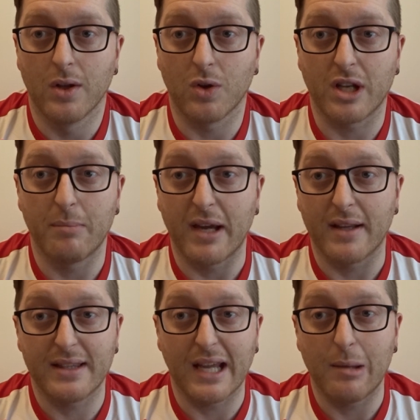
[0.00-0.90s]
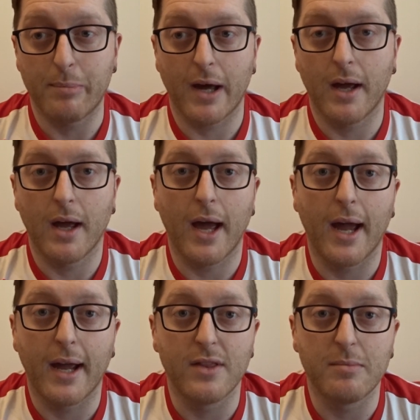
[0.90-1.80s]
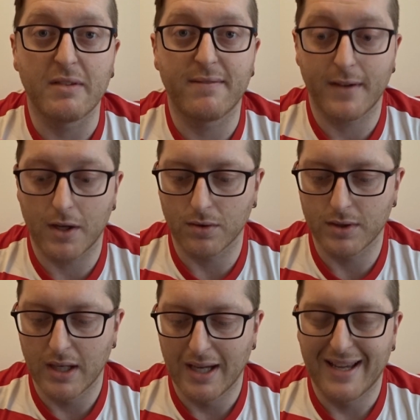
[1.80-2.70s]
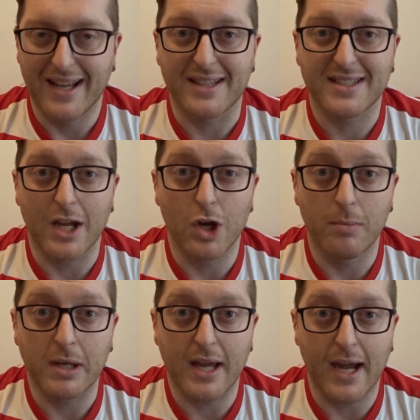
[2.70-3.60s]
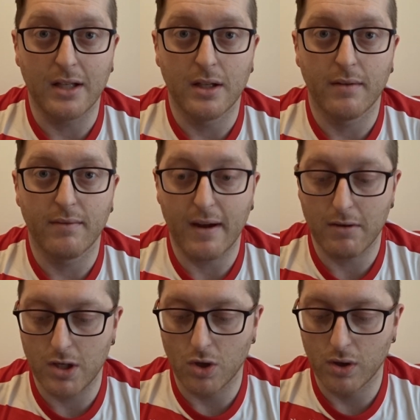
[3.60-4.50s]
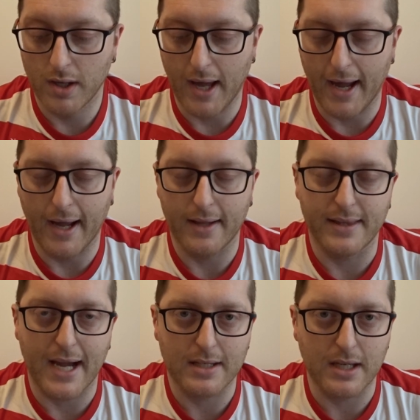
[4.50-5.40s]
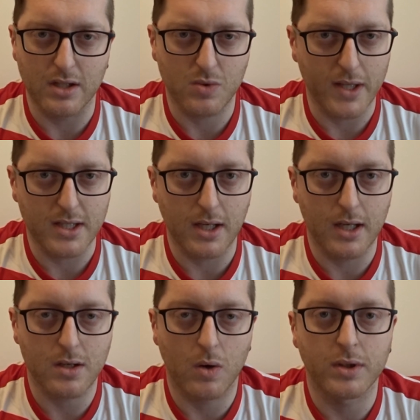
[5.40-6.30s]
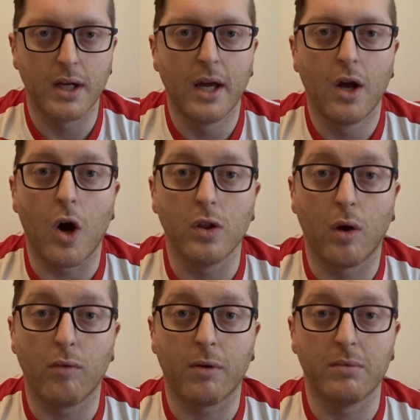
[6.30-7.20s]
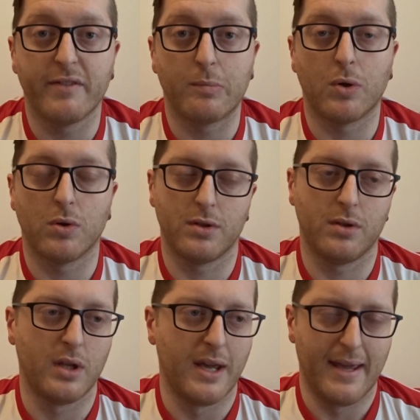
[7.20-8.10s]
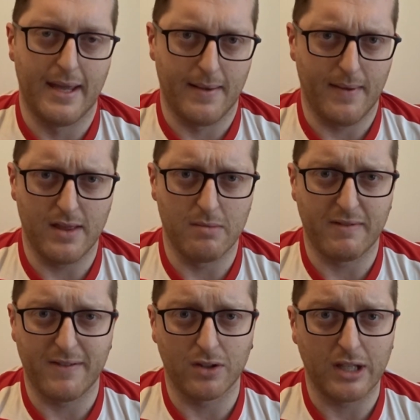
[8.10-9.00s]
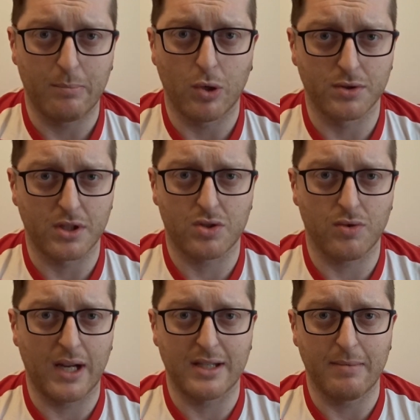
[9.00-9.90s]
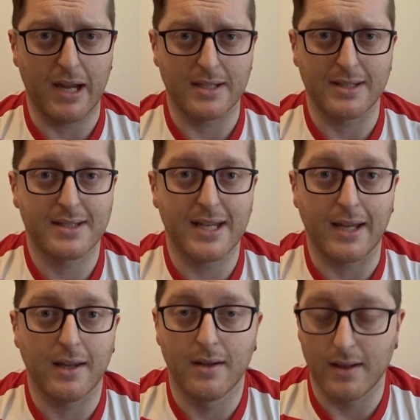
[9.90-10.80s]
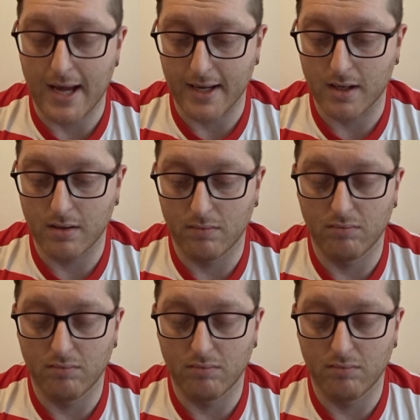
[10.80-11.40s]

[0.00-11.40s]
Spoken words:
Looking a bit deeper in the midfield, I'd say Herbie Kane, very young, 19, 20 years old, on loan from Liverpool, and in the midfield he pulls the strings, he makes us tick like